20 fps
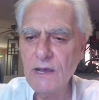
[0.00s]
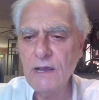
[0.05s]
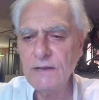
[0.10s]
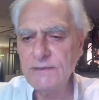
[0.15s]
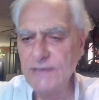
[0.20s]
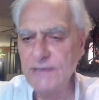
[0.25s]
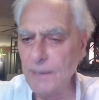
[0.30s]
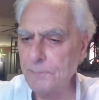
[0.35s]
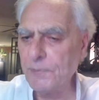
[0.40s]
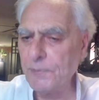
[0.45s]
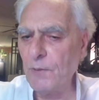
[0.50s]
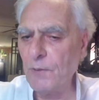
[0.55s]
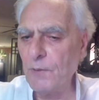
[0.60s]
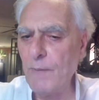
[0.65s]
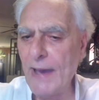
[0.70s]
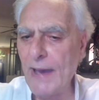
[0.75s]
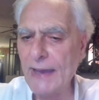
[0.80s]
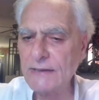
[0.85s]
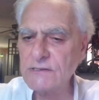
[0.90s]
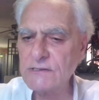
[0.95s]

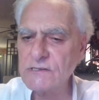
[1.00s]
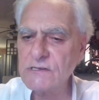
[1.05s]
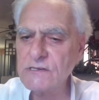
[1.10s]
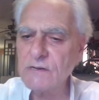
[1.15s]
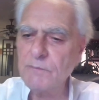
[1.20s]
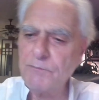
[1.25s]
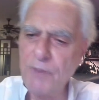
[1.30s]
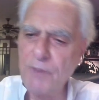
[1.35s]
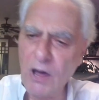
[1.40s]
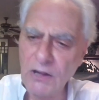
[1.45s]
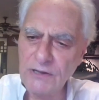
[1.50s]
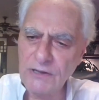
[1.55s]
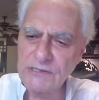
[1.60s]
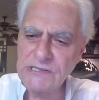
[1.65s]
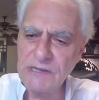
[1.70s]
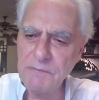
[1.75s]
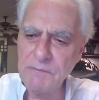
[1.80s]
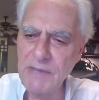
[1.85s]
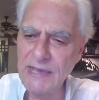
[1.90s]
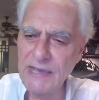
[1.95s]
Diplomats,
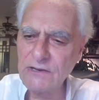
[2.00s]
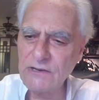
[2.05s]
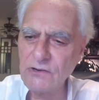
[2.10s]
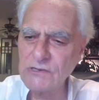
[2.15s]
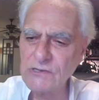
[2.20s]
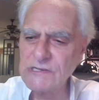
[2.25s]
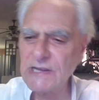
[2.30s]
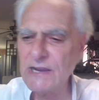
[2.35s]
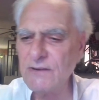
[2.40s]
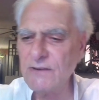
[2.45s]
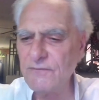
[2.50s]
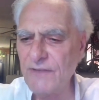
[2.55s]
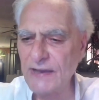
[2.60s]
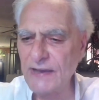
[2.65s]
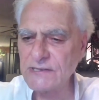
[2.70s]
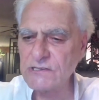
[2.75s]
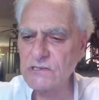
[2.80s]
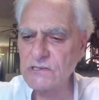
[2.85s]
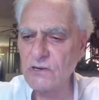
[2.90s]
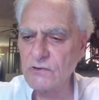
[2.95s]
policymakers,
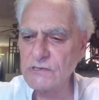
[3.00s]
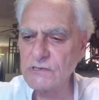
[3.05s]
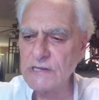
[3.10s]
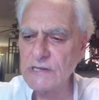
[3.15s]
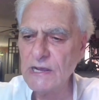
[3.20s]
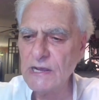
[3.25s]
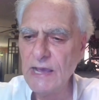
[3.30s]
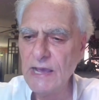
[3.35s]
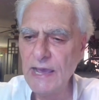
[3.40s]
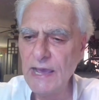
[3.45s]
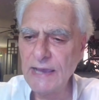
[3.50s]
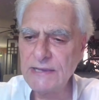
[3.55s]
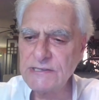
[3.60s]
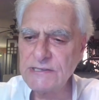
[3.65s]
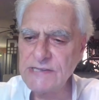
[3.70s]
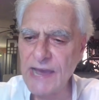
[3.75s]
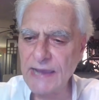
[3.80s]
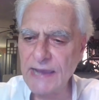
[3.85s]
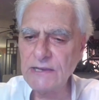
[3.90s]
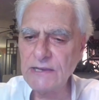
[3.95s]
investors,
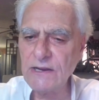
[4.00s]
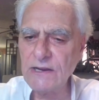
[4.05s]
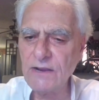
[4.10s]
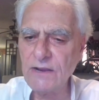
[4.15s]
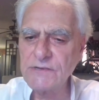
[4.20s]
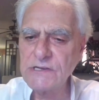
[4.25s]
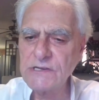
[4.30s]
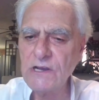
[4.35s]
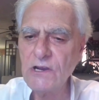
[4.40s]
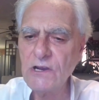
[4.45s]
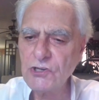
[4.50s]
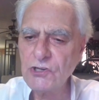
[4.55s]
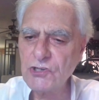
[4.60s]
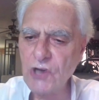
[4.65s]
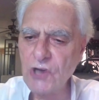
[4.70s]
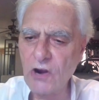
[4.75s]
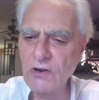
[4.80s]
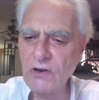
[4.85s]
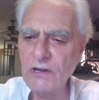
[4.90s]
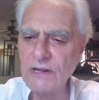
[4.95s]
executives,
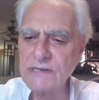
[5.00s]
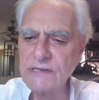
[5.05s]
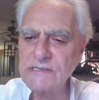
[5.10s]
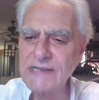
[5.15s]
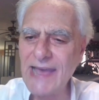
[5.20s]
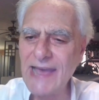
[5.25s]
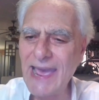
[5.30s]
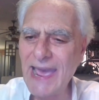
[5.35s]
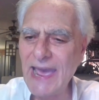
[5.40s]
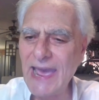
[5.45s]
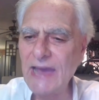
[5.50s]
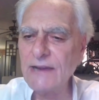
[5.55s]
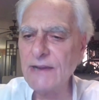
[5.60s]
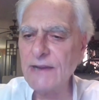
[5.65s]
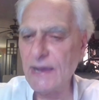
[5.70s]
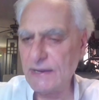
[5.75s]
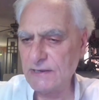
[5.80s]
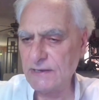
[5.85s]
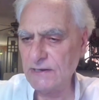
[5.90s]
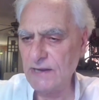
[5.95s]
journalists, and
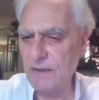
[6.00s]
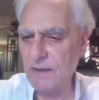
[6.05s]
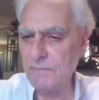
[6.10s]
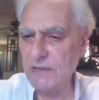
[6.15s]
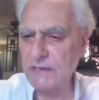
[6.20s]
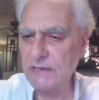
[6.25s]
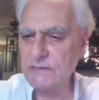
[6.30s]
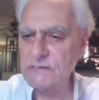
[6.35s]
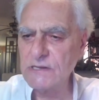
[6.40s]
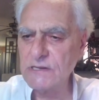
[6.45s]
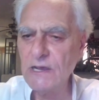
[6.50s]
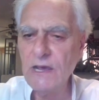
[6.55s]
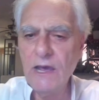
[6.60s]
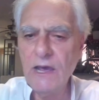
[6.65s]
academics,